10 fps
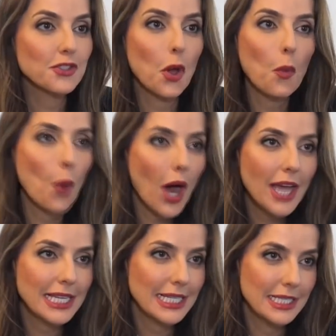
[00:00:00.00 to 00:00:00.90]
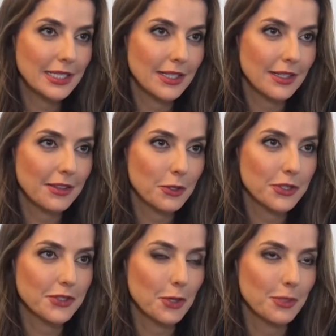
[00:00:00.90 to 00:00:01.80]
So why India?
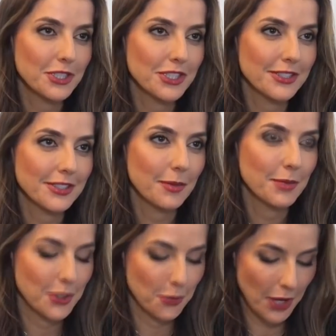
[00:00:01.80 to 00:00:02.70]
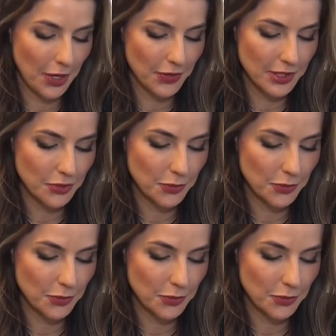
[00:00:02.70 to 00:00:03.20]
There is so much excitement around this